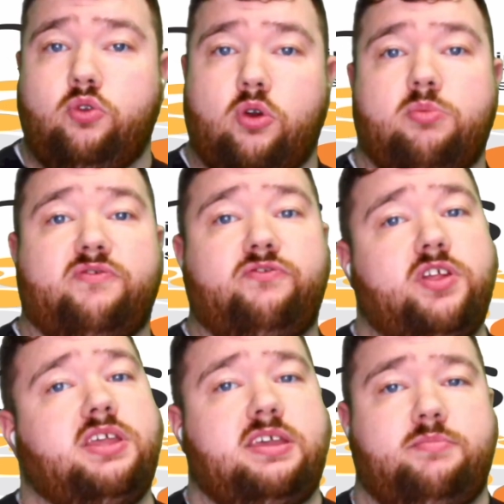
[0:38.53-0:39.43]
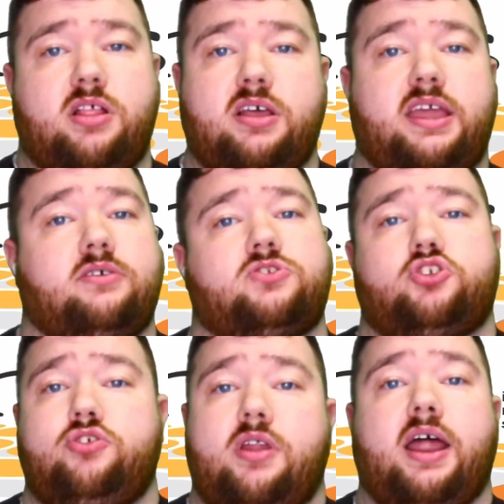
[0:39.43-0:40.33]
normal free email accounts
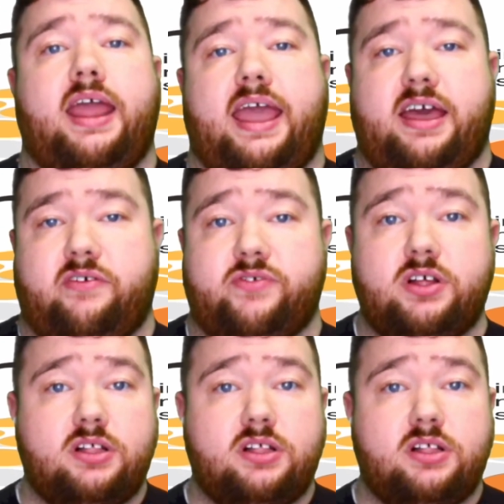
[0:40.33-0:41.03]
do not have.